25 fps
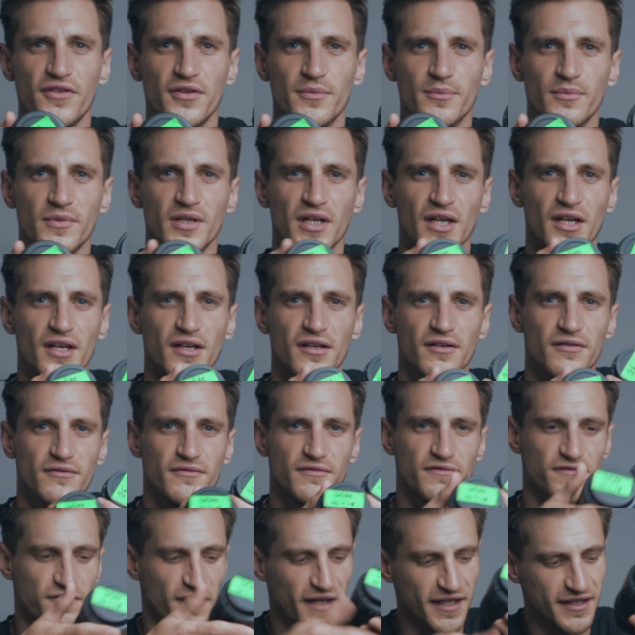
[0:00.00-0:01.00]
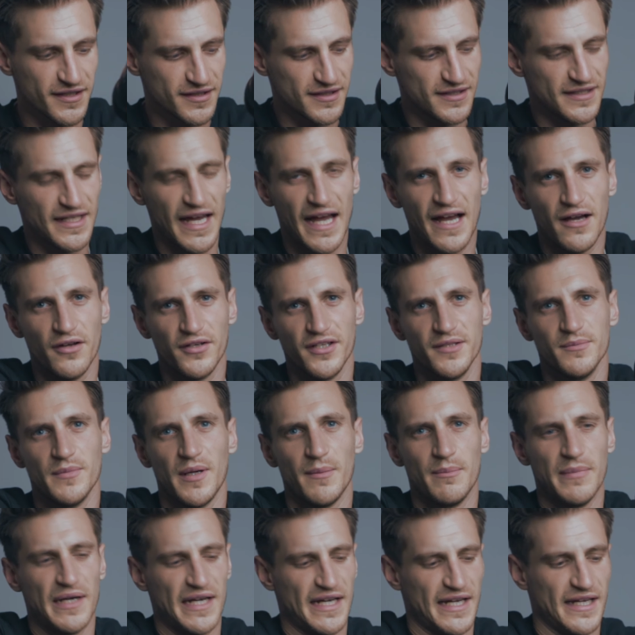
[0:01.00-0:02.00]
them face down in my
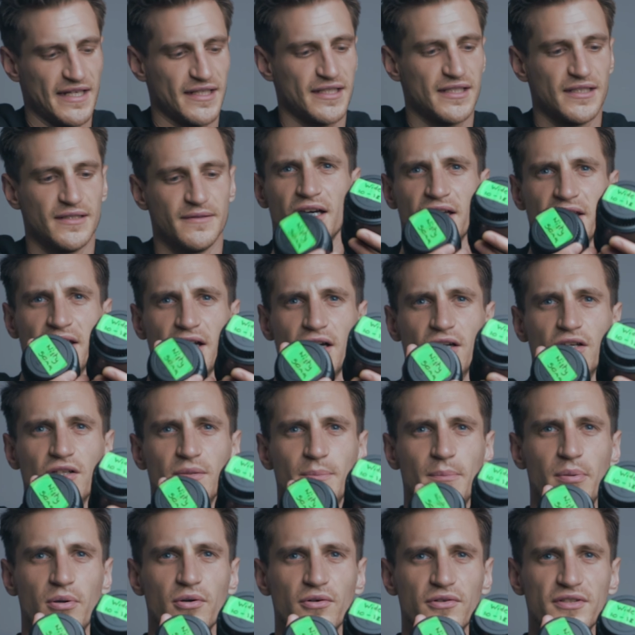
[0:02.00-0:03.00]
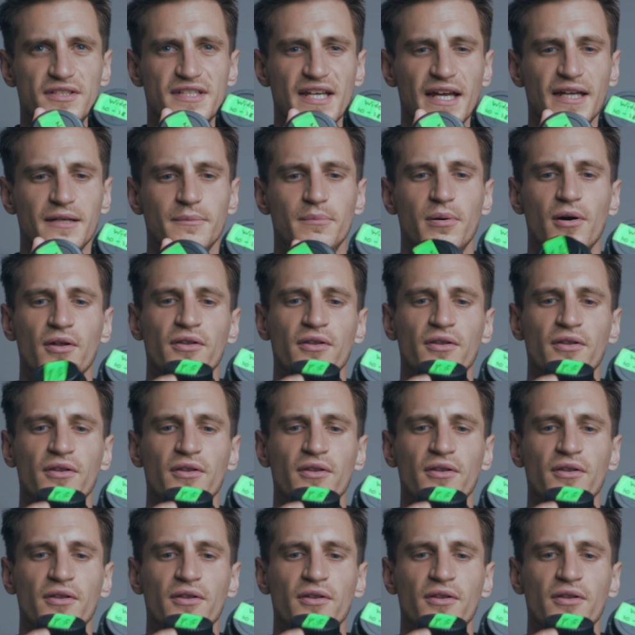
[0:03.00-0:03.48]
bag, and I put tape